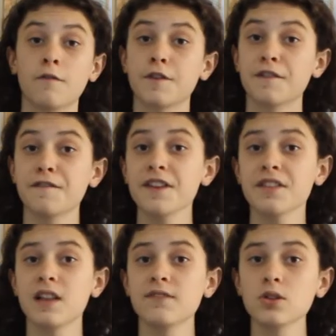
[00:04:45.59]
For
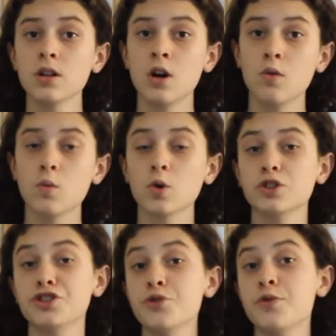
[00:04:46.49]
5th level, we'll
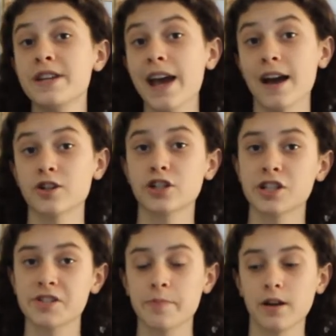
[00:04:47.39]
do Geas,
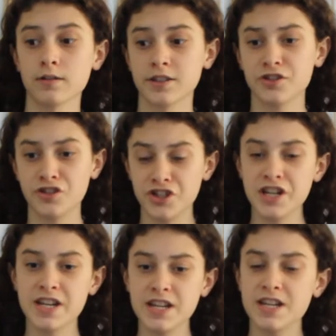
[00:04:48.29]
spelled
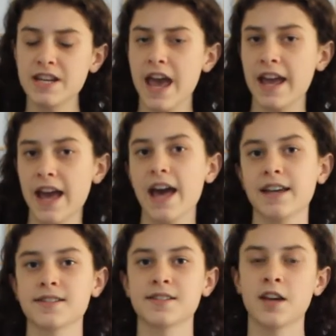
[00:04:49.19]

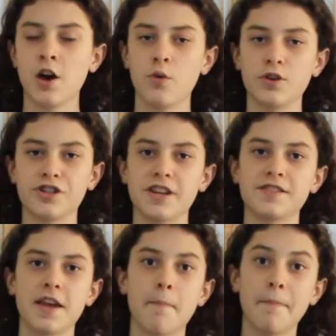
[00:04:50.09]
G-E-A-S, which
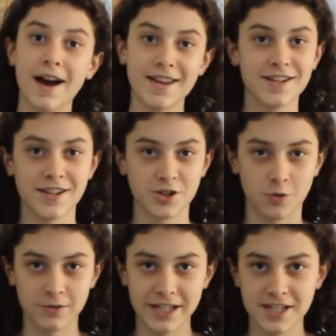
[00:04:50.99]
is a
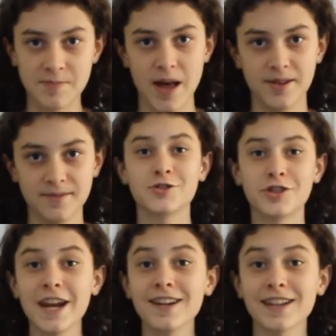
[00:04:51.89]
mind-controlling spell.
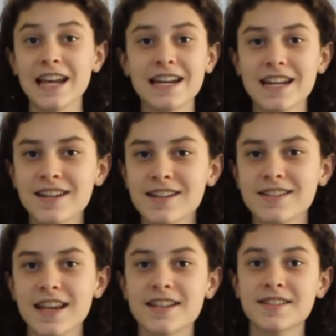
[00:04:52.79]
Chain Lightning
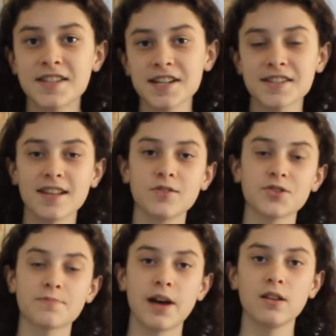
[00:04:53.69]
is a 6th level
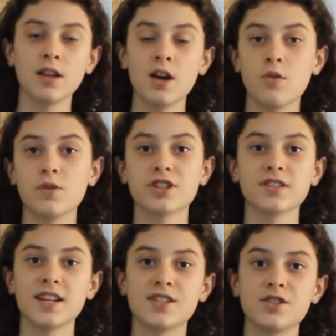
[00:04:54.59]
spell,
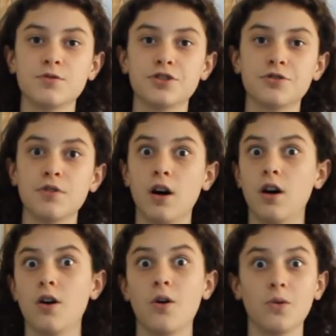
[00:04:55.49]
which lets you shoot
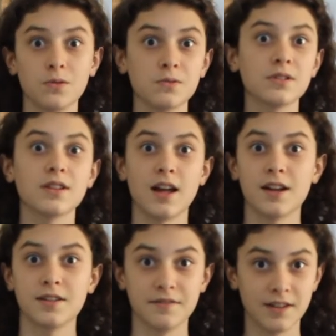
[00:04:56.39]
a whole
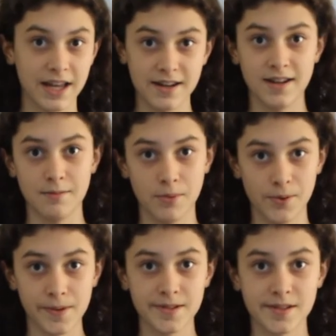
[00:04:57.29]
lot of lightning
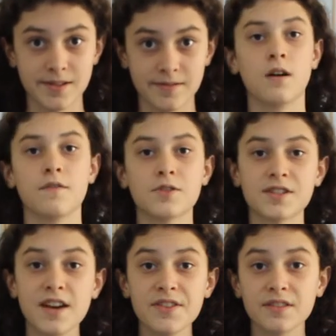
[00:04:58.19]
bolts. For
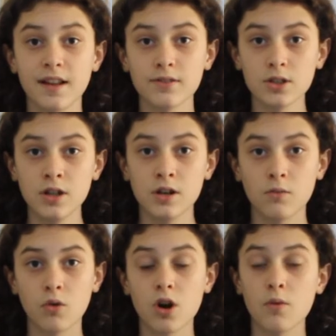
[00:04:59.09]
7th level,
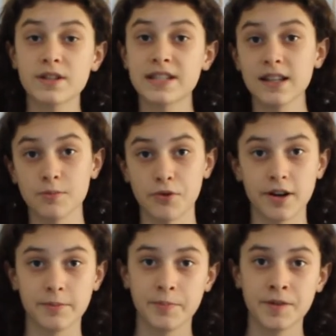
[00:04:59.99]
we'll go with Teleport.